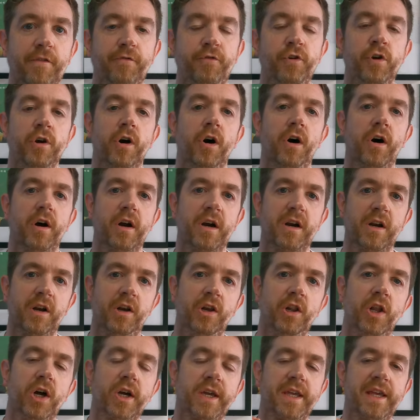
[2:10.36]
If you are
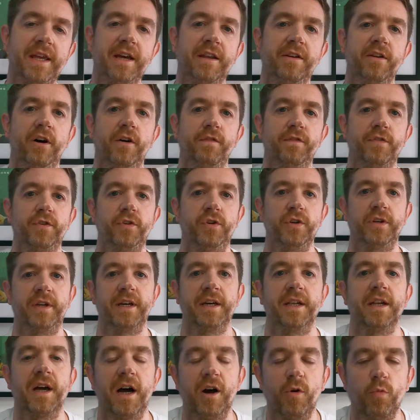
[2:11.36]
lucky enough to
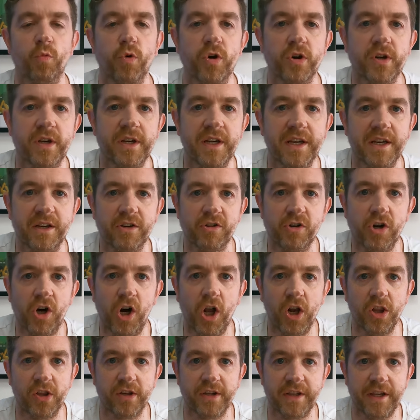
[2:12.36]
get a working
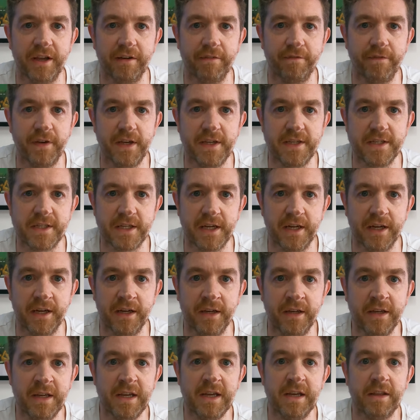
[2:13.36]
holiday
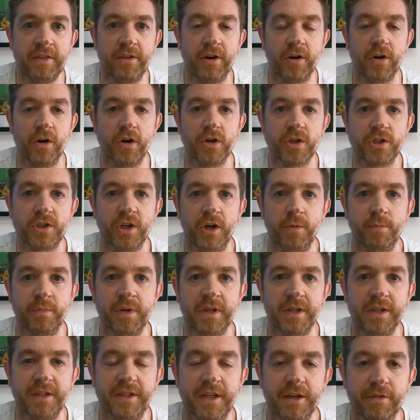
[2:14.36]
visa, there are
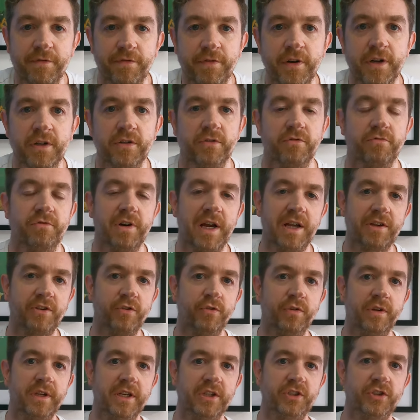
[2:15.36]
some different
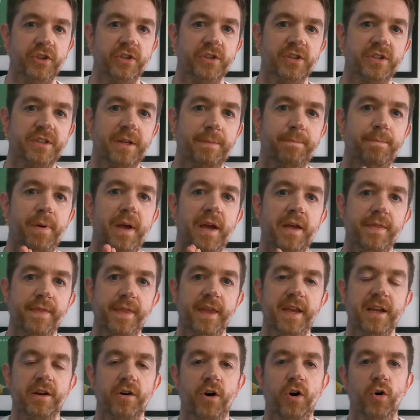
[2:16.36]
regulations
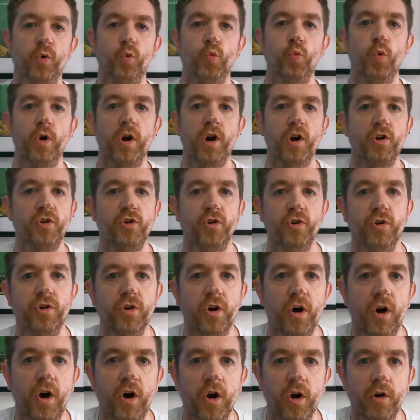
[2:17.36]
depending on where you
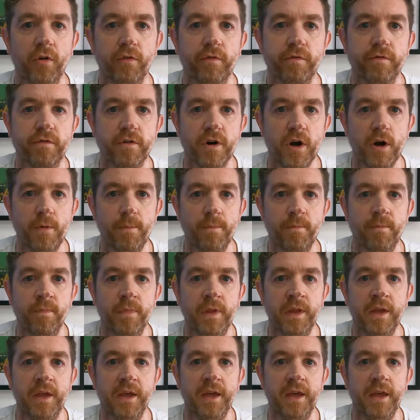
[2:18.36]
are from.